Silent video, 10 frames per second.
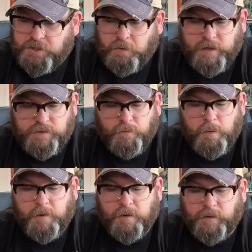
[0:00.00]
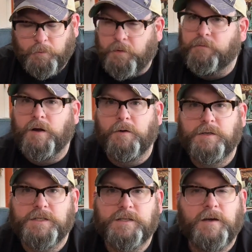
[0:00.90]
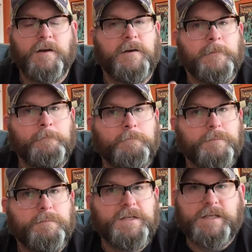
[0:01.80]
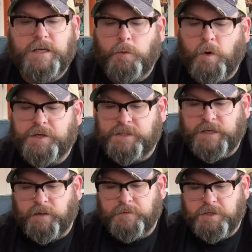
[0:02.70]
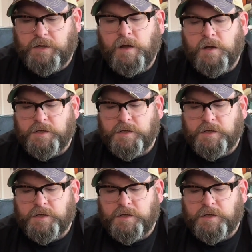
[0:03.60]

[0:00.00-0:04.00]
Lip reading: transformer, like whenever I would just be sitting and watching television.